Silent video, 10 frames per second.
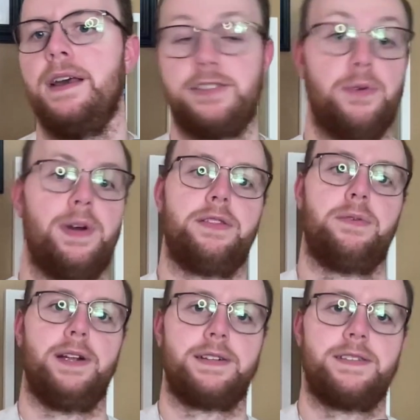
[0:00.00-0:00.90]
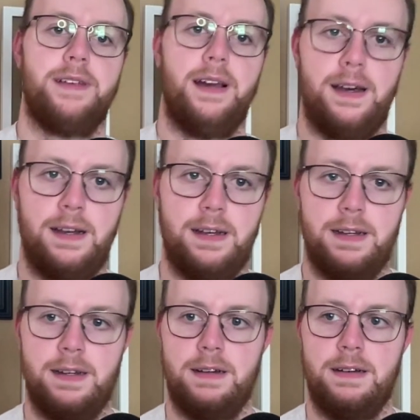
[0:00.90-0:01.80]
So what are the works
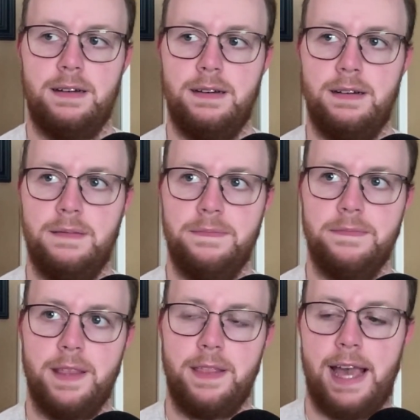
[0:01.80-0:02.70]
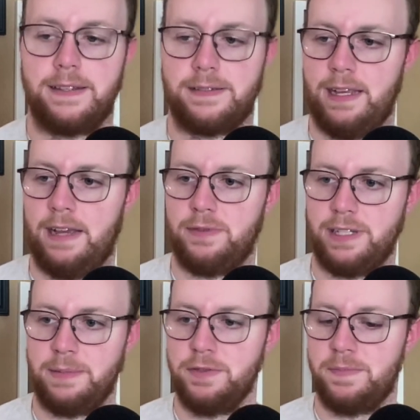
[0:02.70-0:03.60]
that have
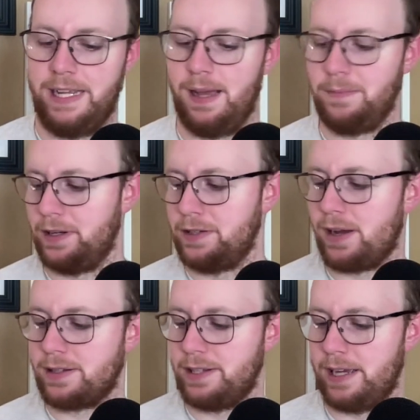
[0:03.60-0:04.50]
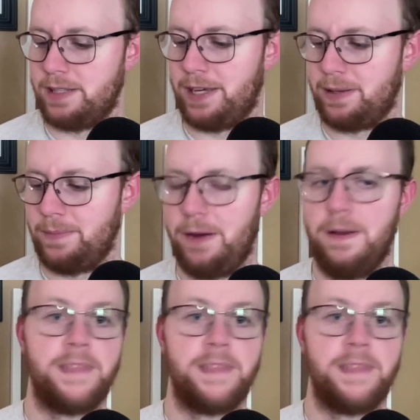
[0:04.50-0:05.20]
really moved me? I'm going to talk to you guys about them now.